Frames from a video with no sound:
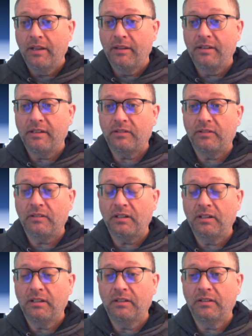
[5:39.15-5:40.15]
This
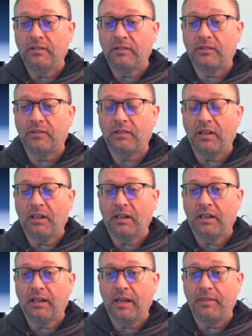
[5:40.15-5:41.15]
is,
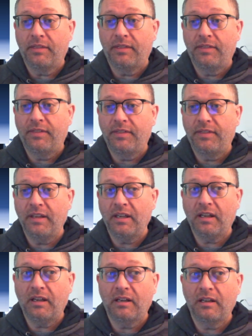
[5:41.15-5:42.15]
I
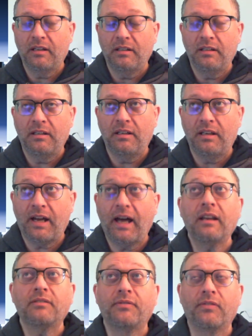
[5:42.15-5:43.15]
think,
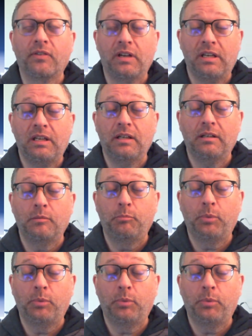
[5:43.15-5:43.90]
not free,